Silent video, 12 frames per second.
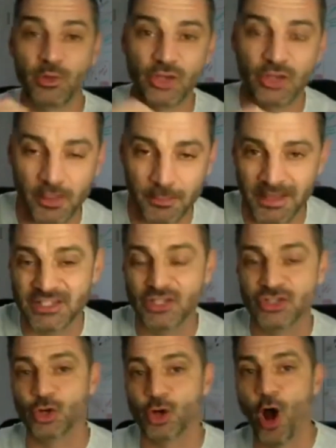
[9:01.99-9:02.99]
When you're
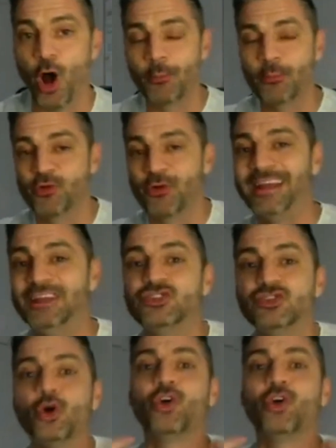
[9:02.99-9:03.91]
committed, you'll upgrade